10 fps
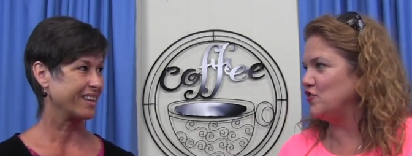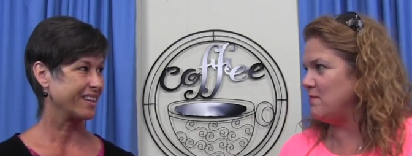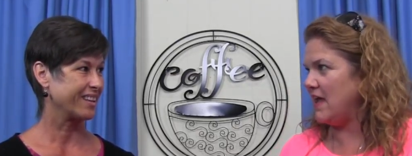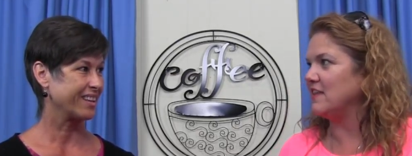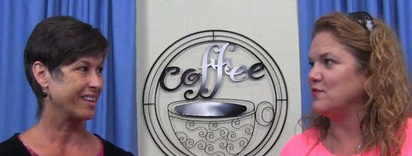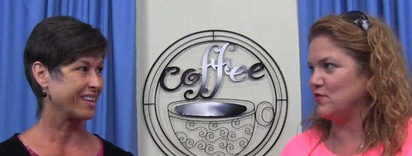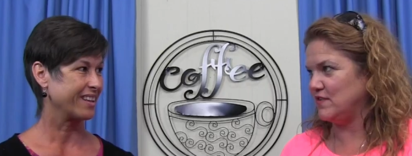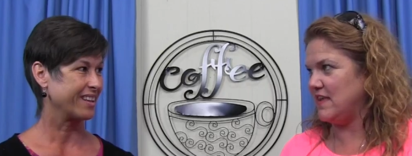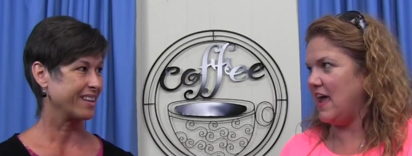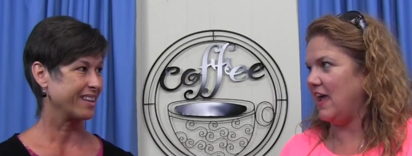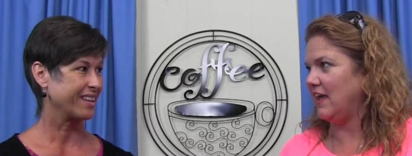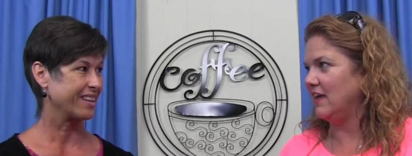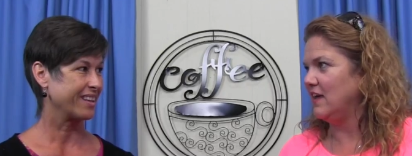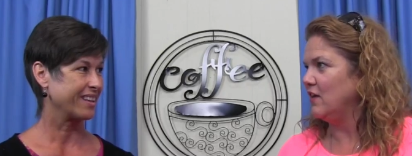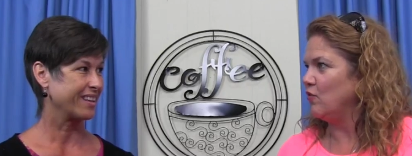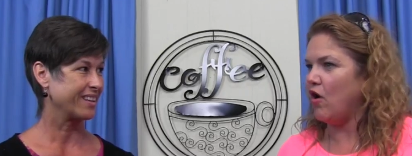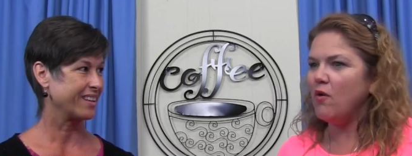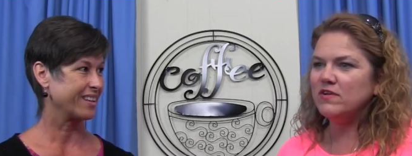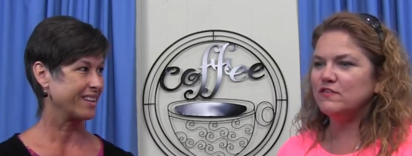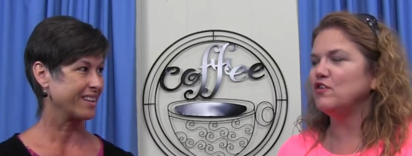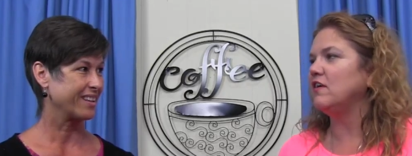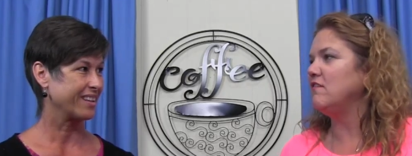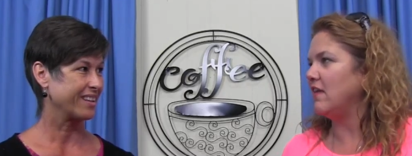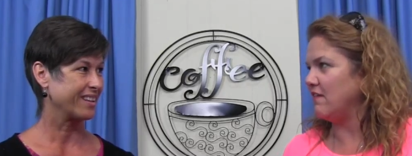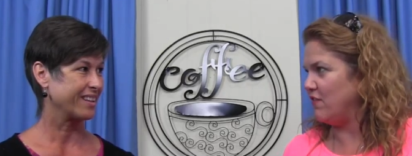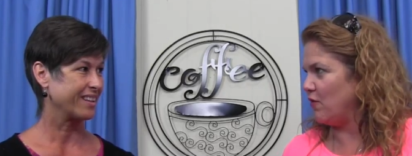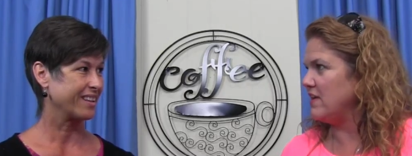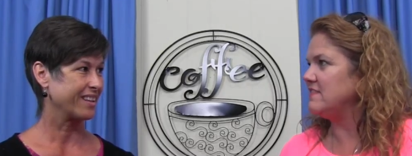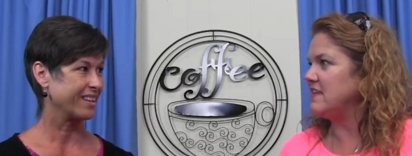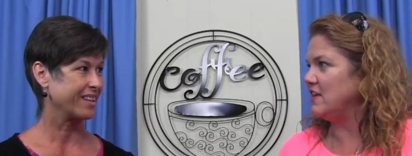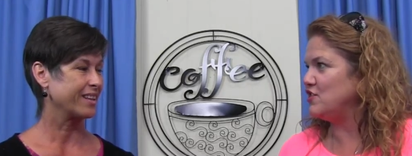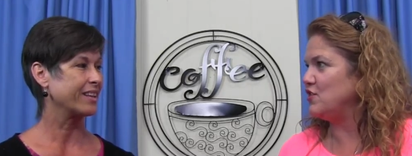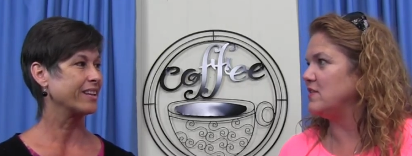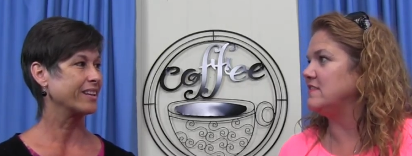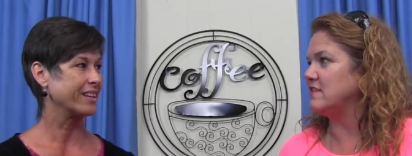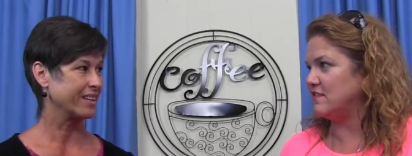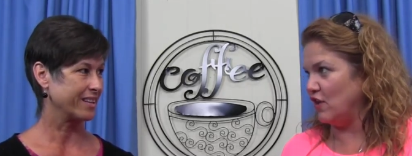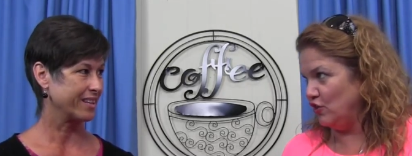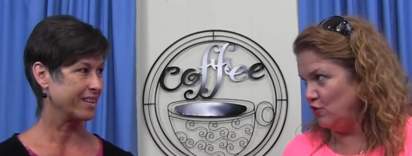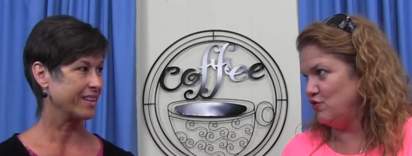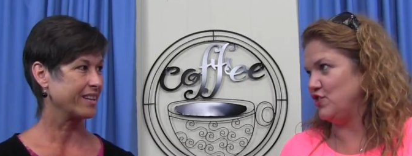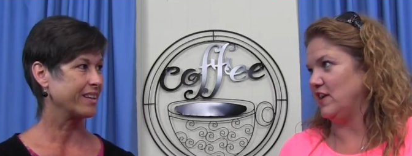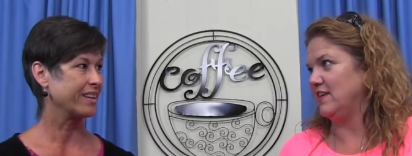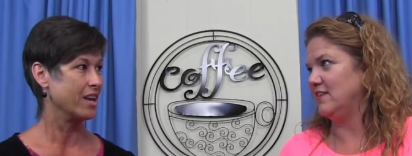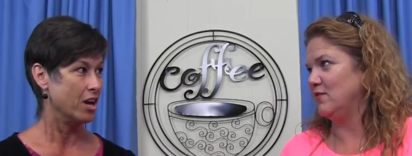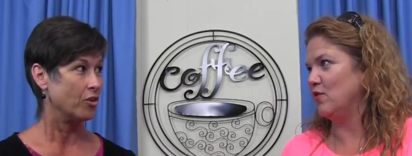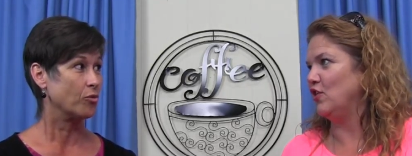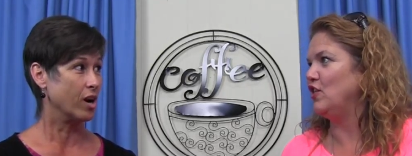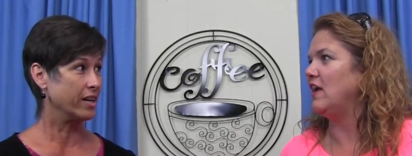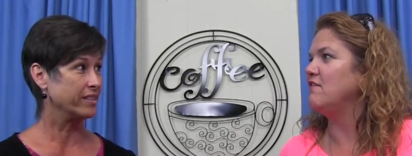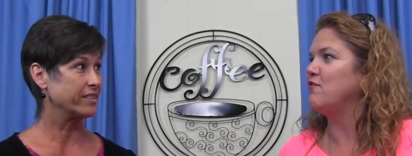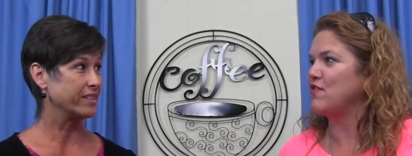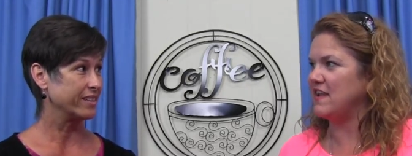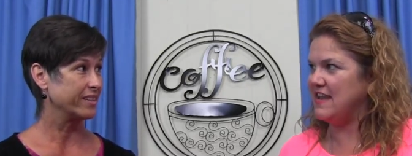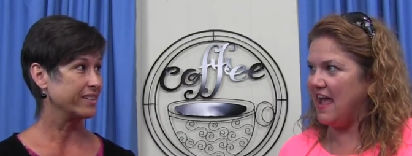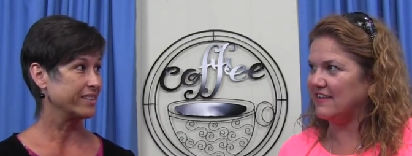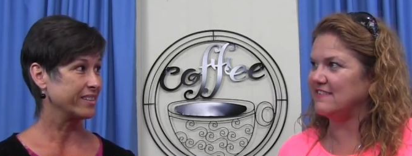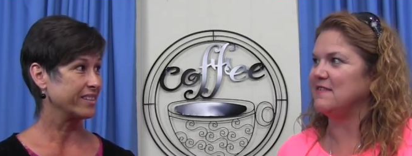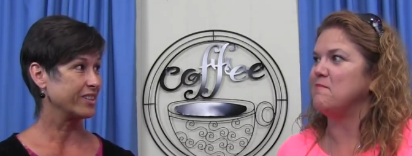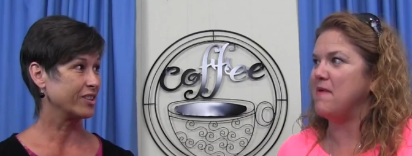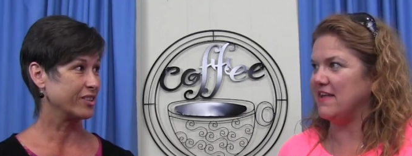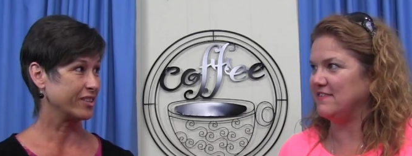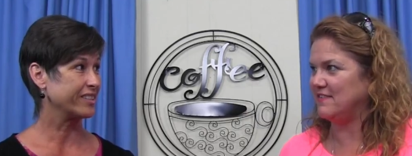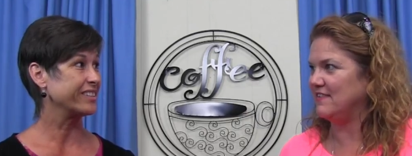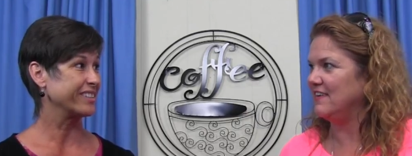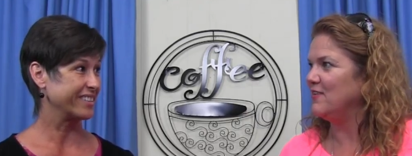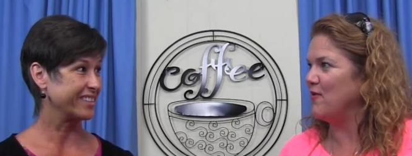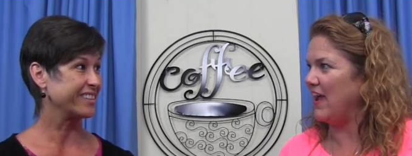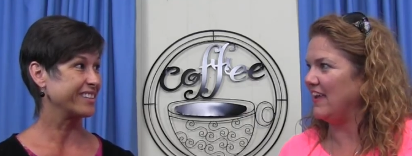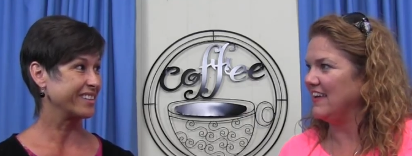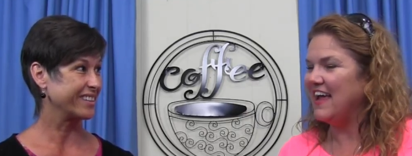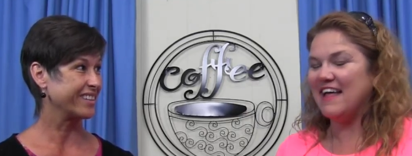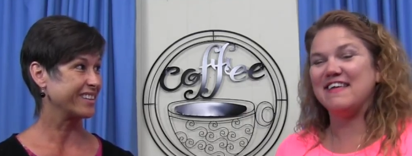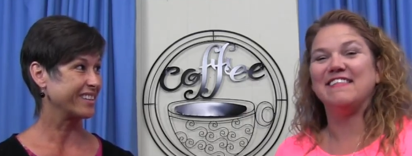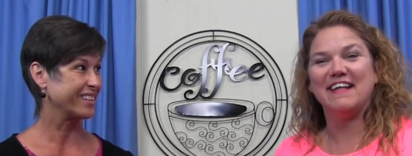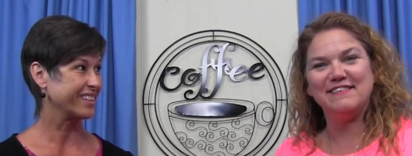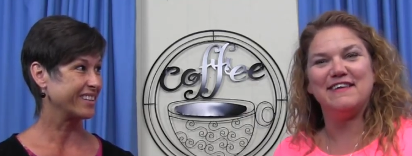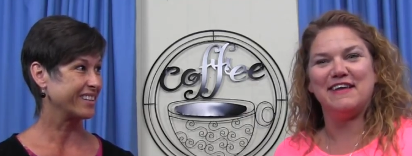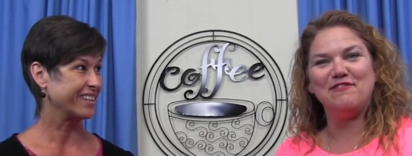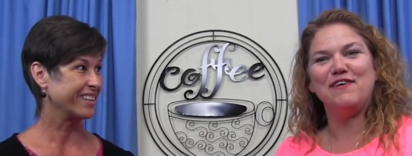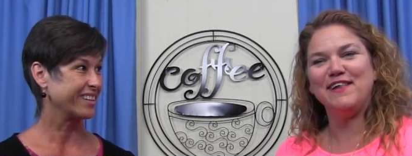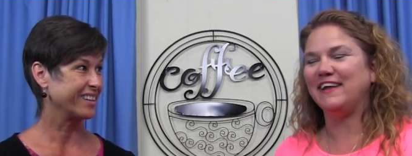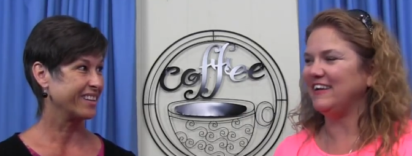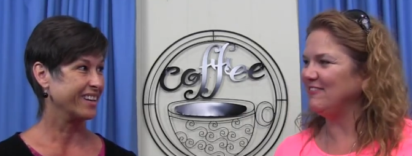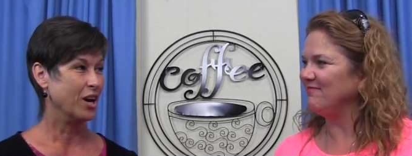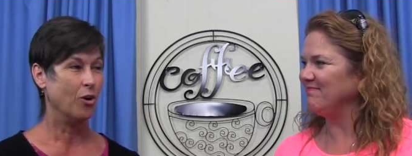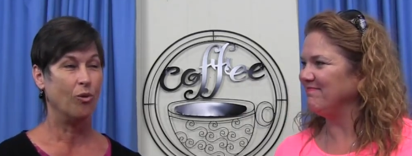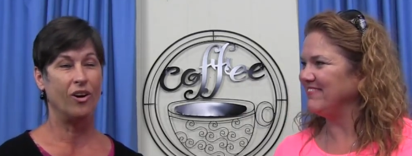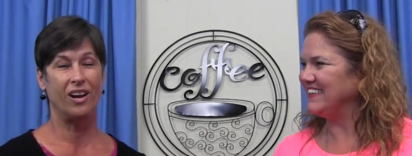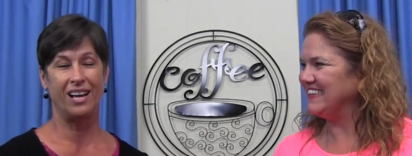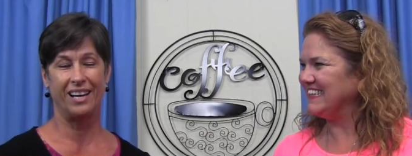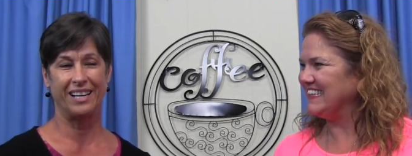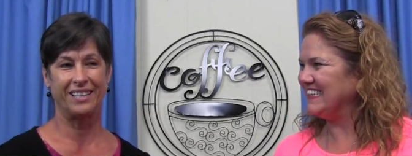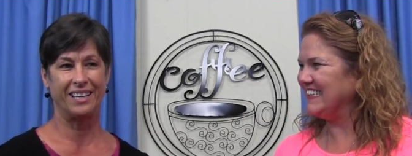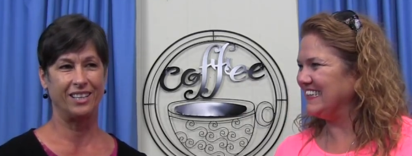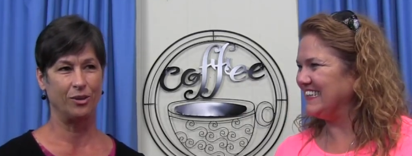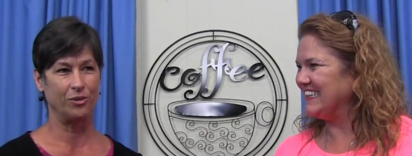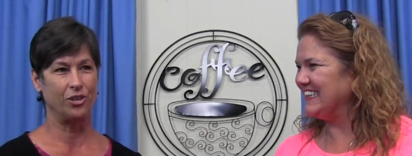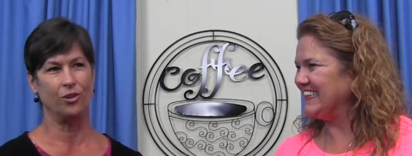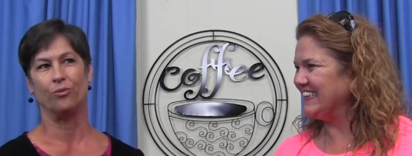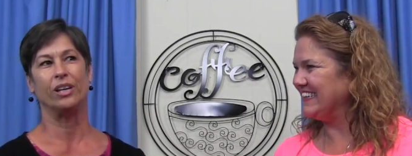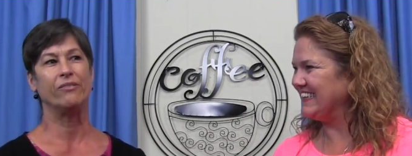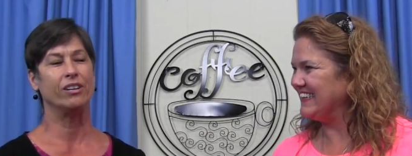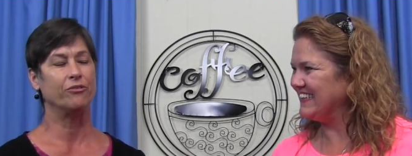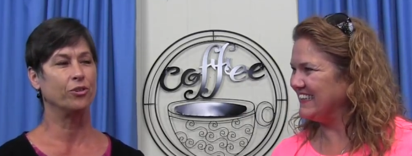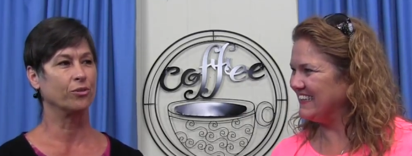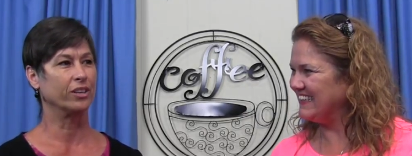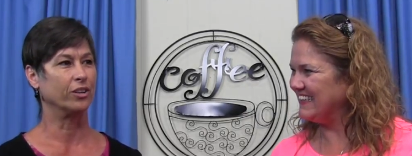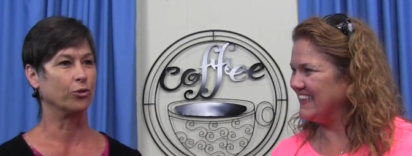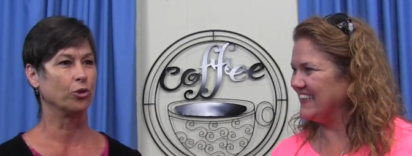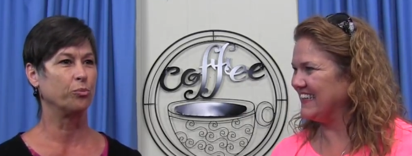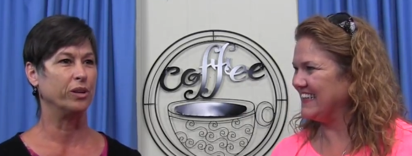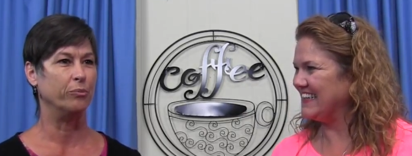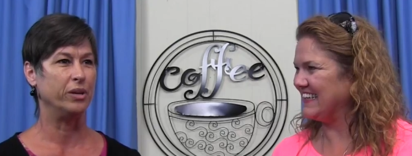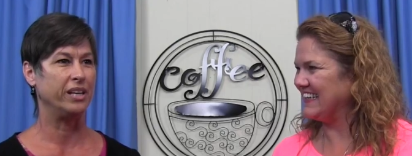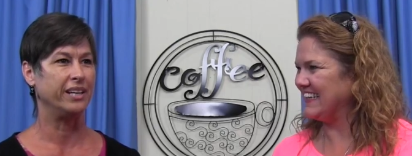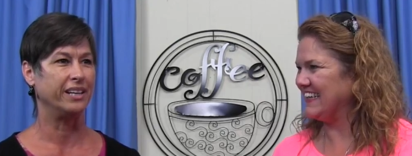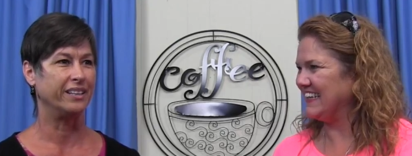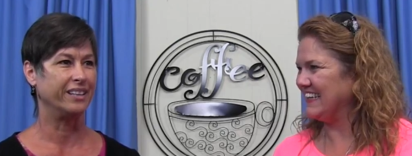Speaker 1: Jamaicans will say, we're always looking, if there is an issue, it's a solution. We're looking for the next, the
Speaker 2: best way. I think that's a neat feeling. Well, I like that, you know, even if you're in a group in a meeting